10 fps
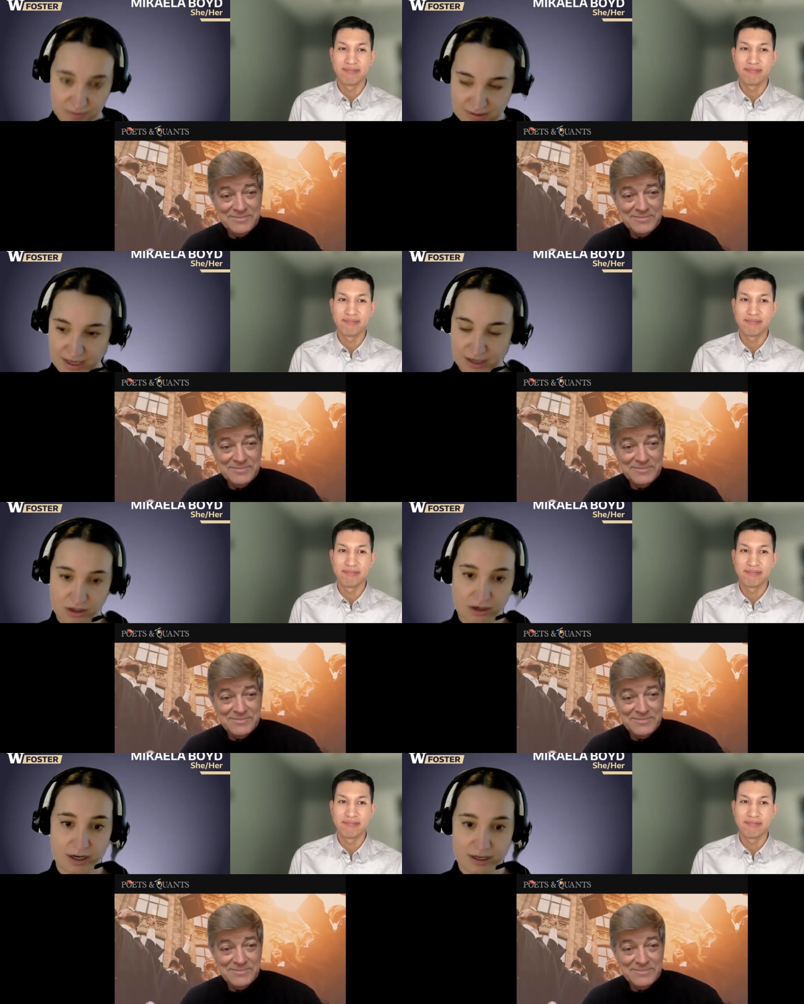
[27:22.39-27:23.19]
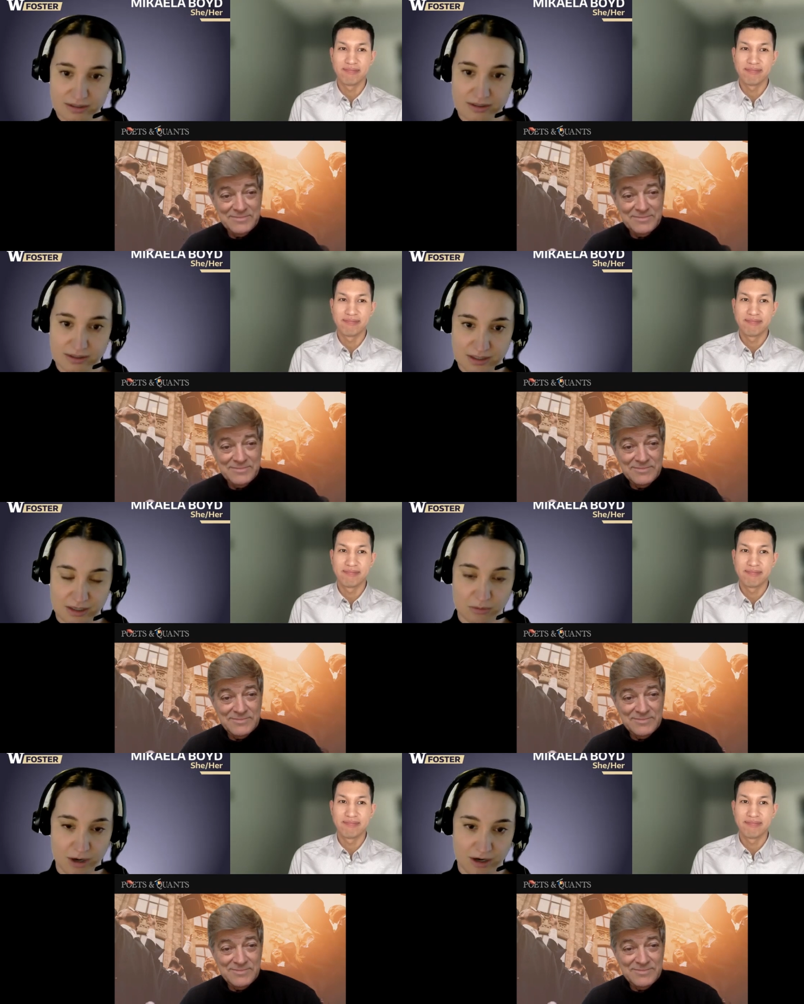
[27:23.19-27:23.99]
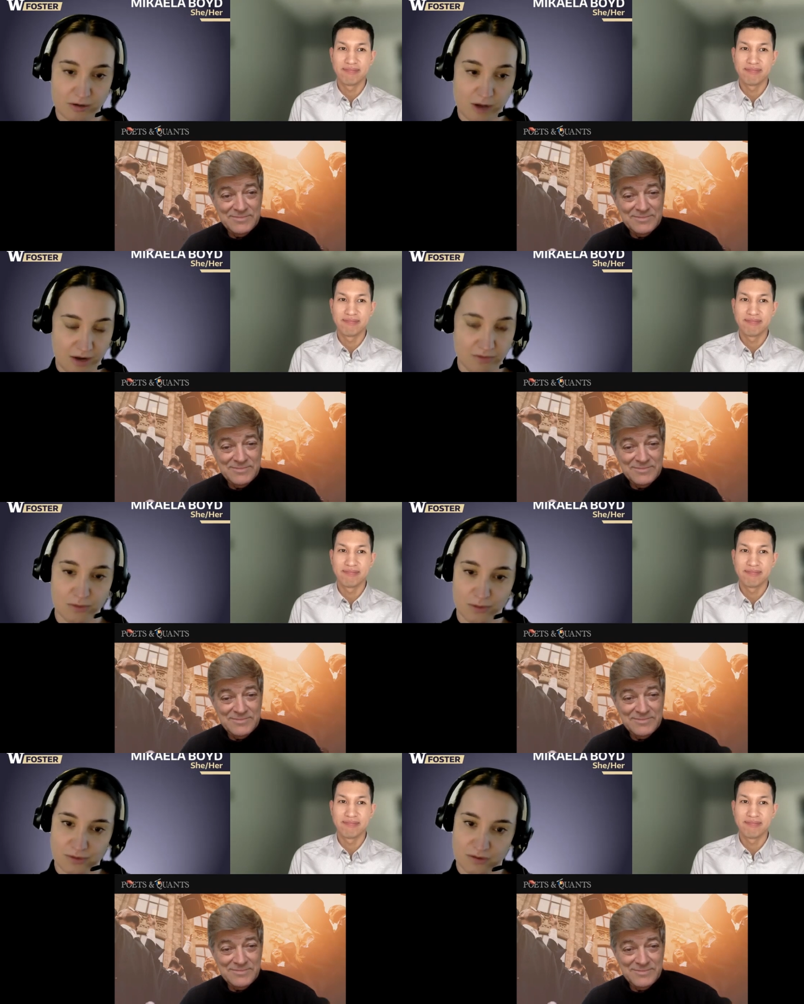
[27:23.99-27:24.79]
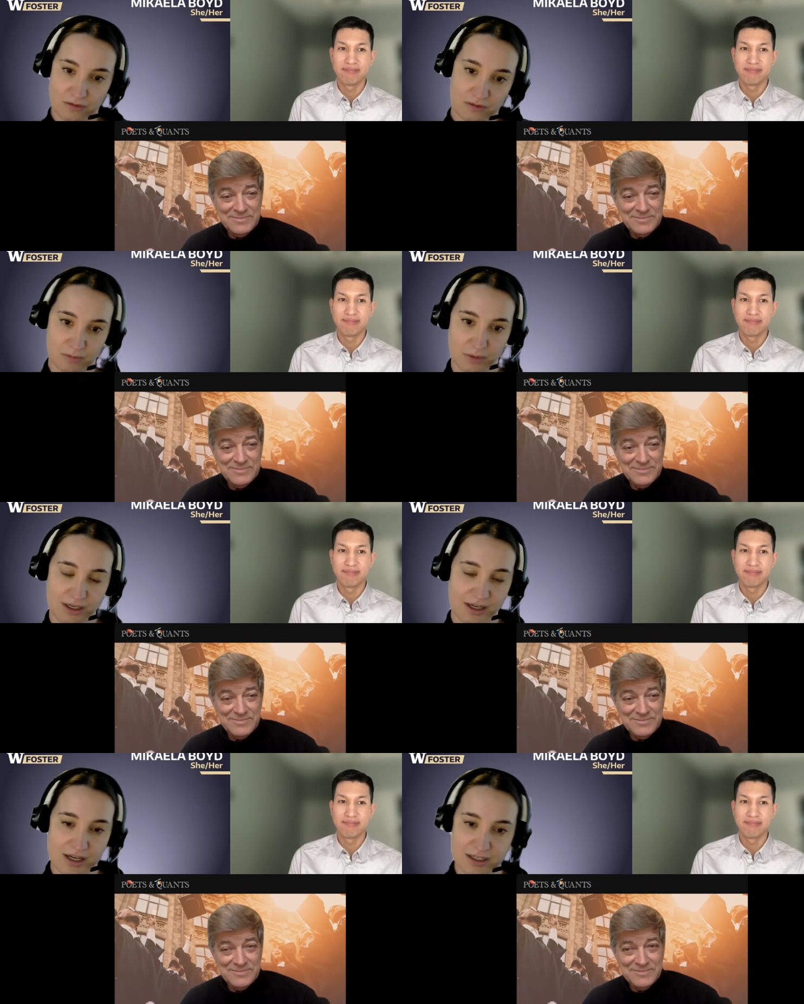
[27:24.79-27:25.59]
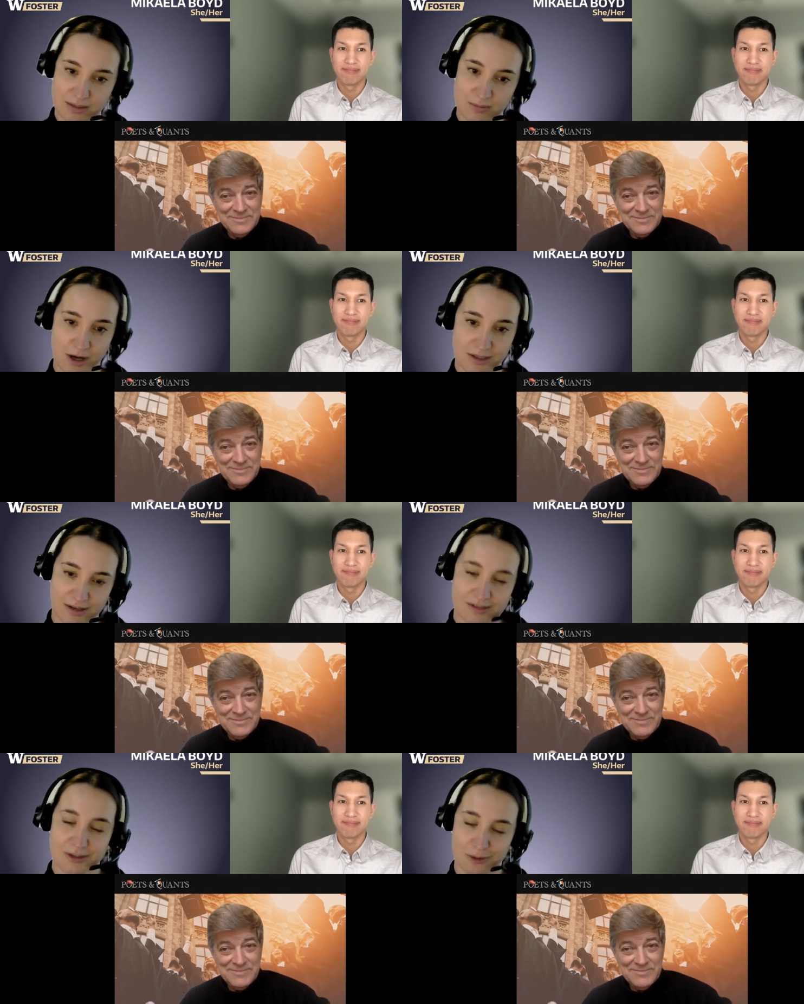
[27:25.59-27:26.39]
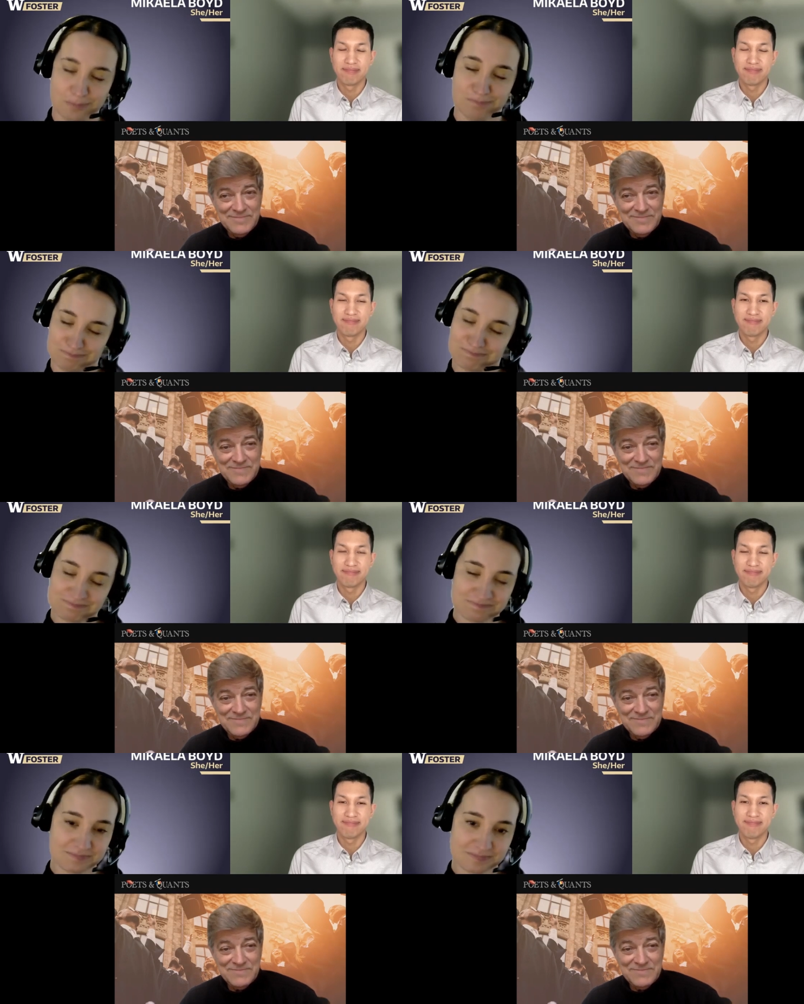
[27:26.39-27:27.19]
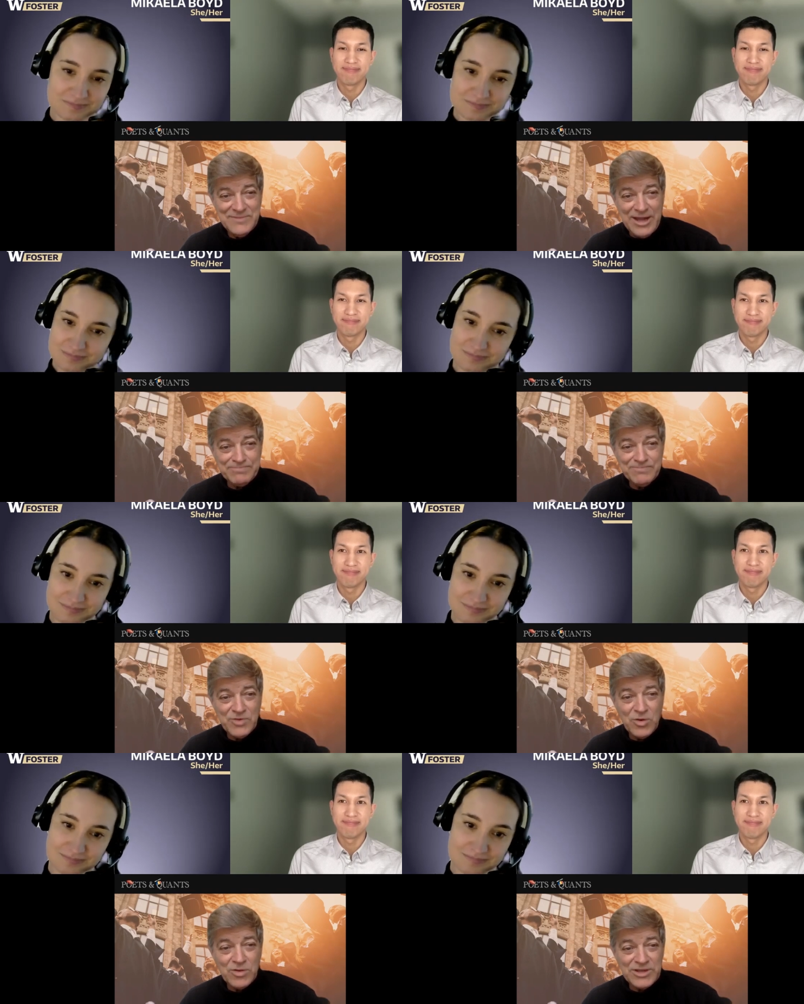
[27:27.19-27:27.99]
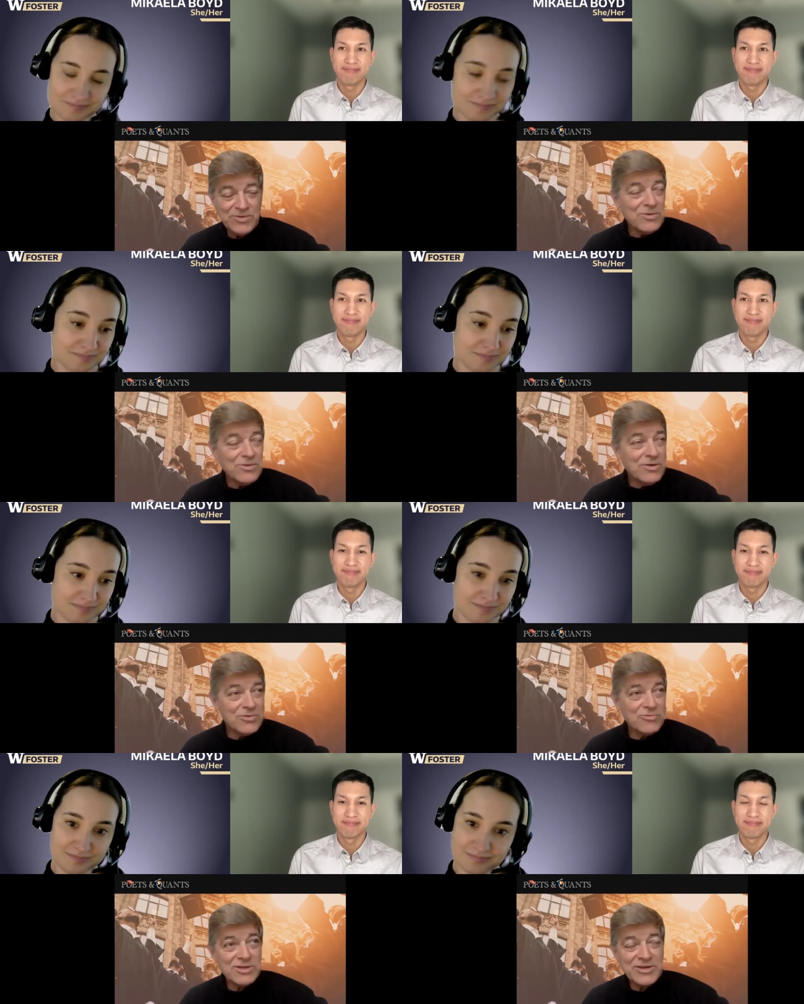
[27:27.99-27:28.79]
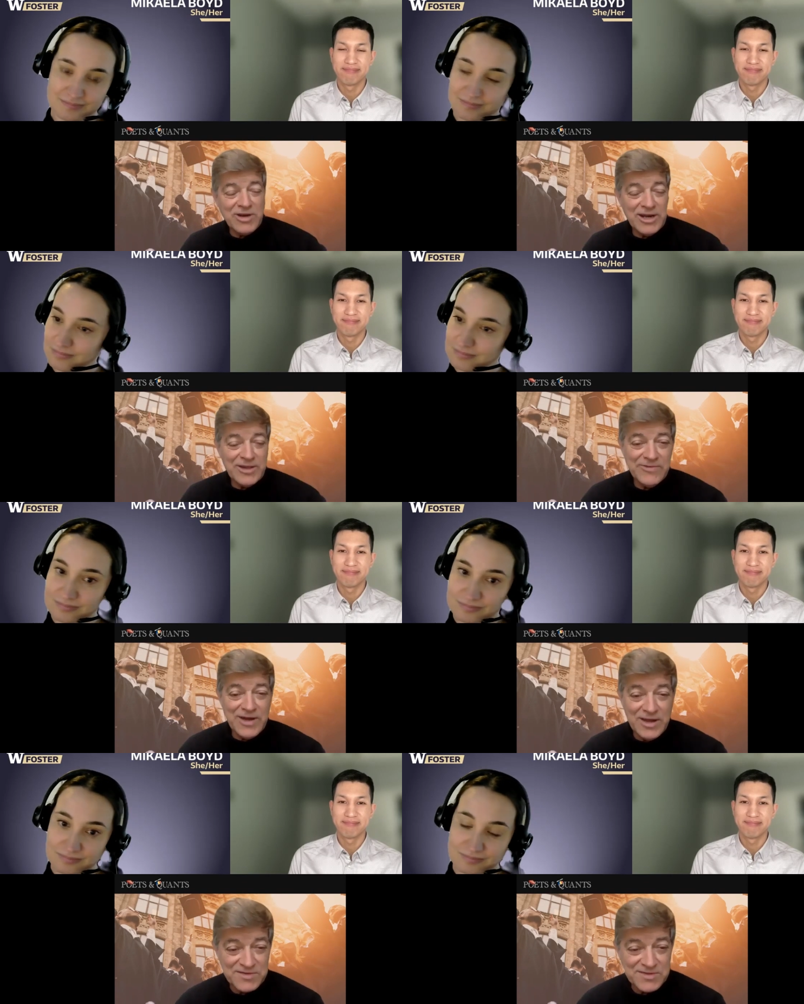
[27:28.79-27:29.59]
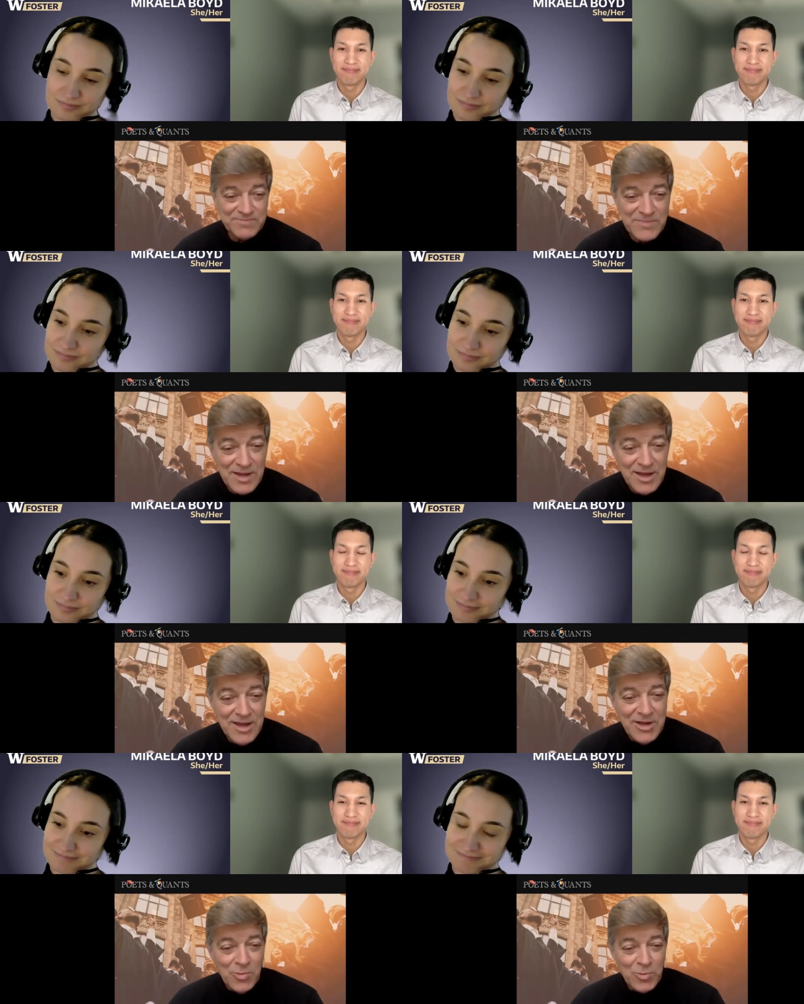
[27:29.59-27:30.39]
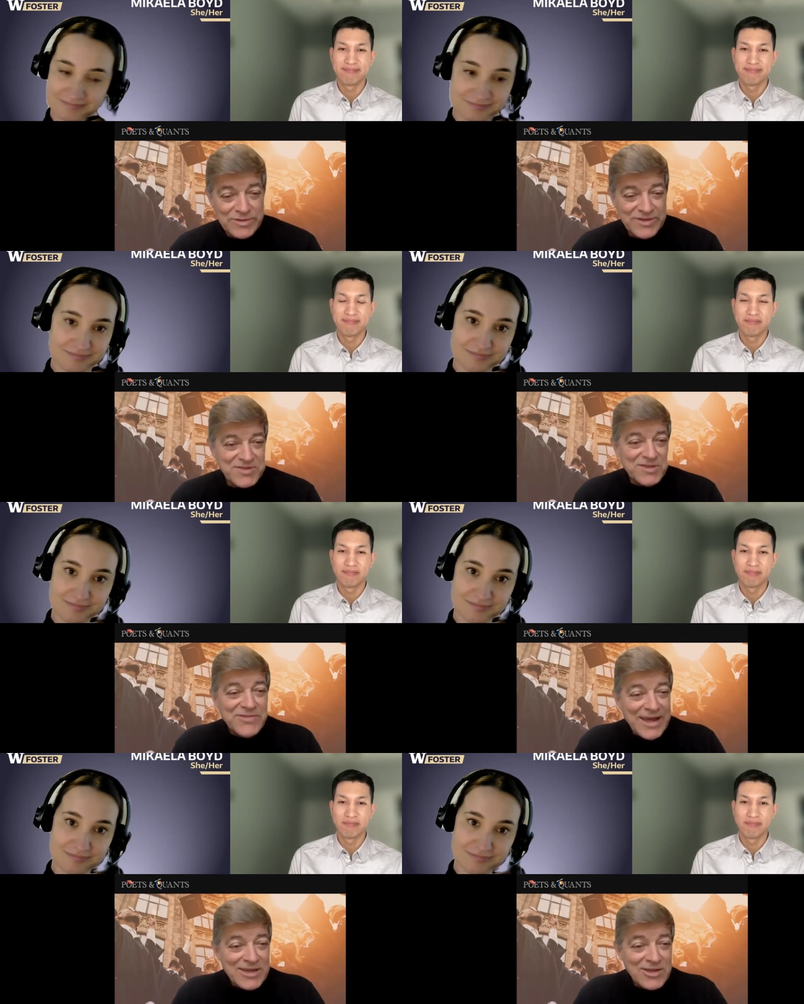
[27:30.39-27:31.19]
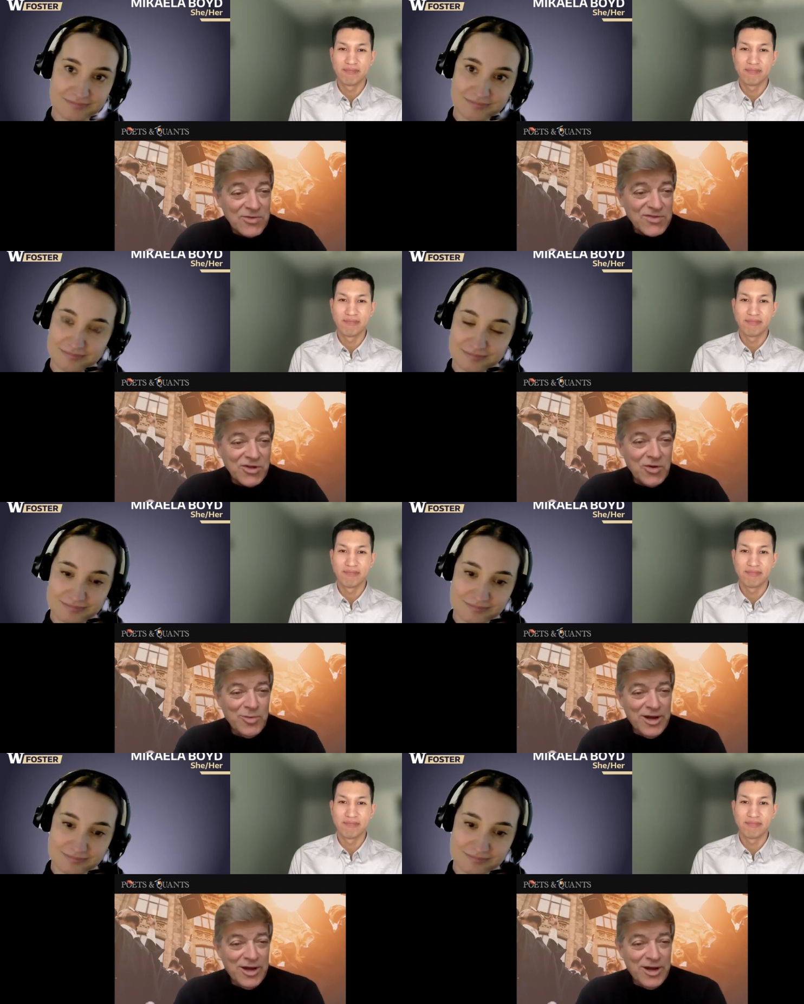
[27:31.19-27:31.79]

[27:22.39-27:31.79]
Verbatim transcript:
Speaker 1: staying curious to see what unfolds is really key to the process too.
Speaker 2: Yep, all really great advice. Well, listen, thank you so